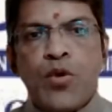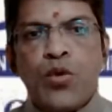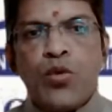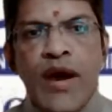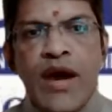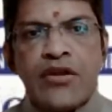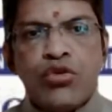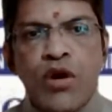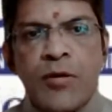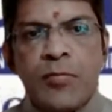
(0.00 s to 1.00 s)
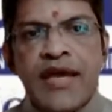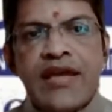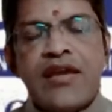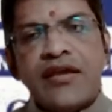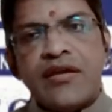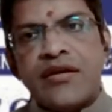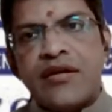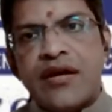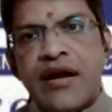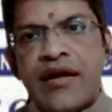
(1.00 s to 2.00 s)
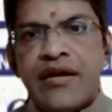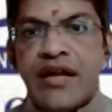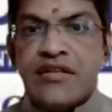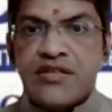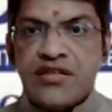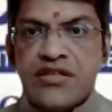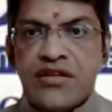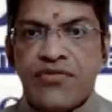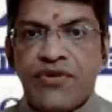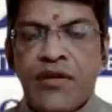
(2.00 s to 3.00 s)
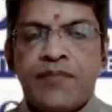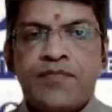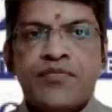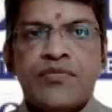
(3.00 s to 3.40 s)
where you are making a transition from